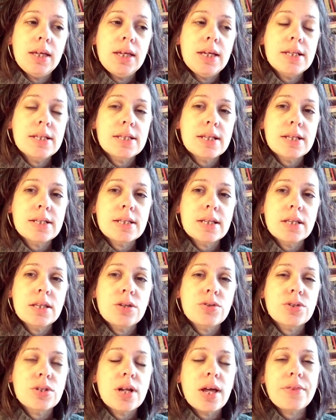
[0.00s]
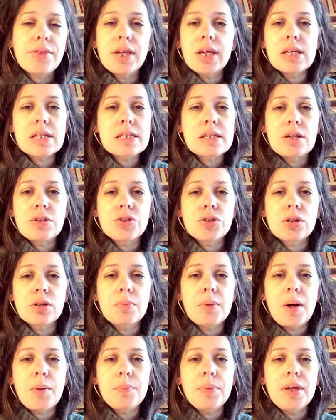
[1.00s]
says that there's nothing essential
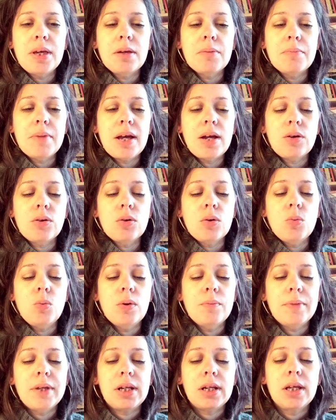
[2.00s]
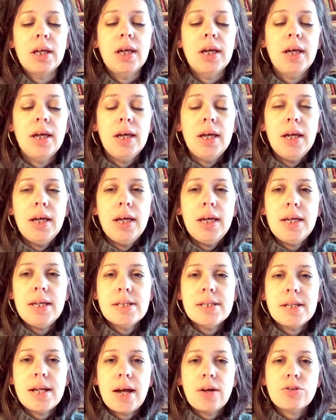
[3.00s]
about being a man or a woman.
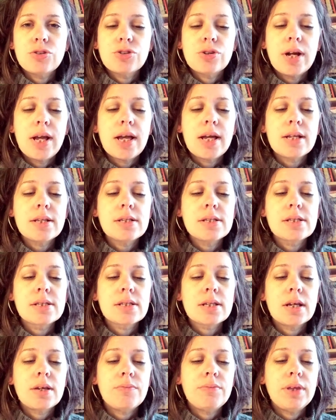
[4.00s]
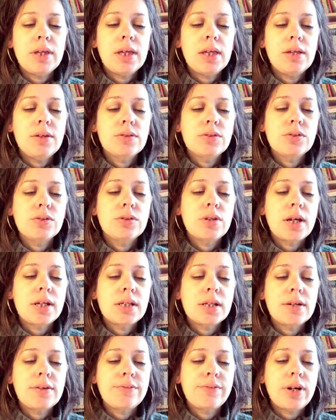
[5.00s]
He's now trans. I think he's
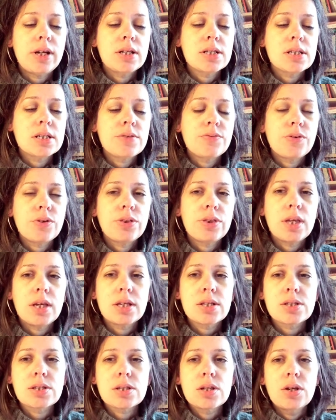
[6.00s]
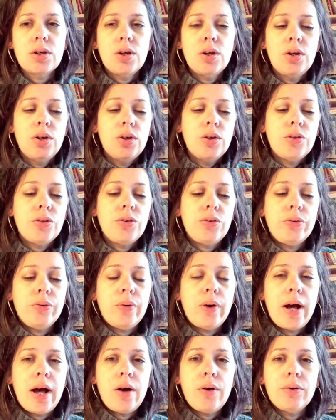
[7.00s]
identified as different things
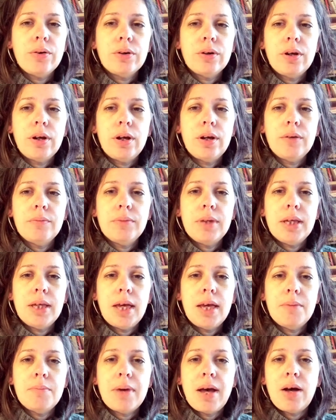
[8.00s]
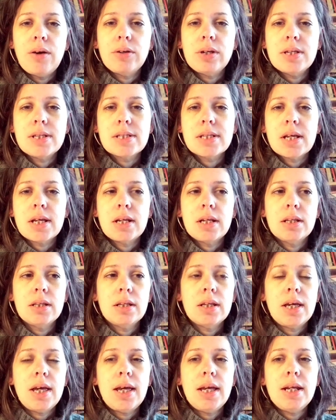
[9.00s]
throughout. He came out, he said, in
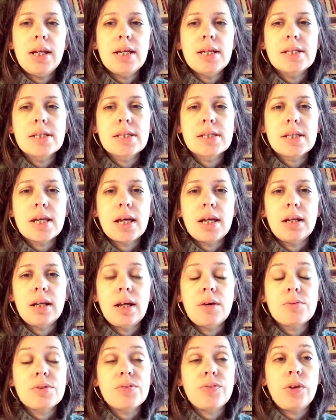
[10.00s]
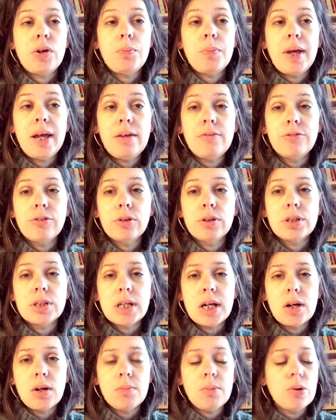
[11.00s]
the 80s, and that was very painful and
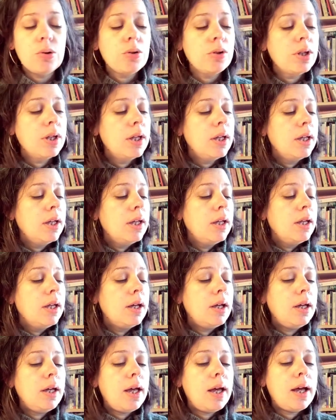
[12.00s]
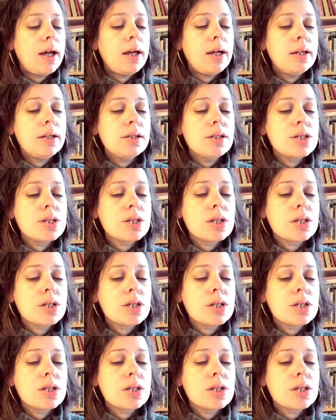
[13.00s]
terrible. And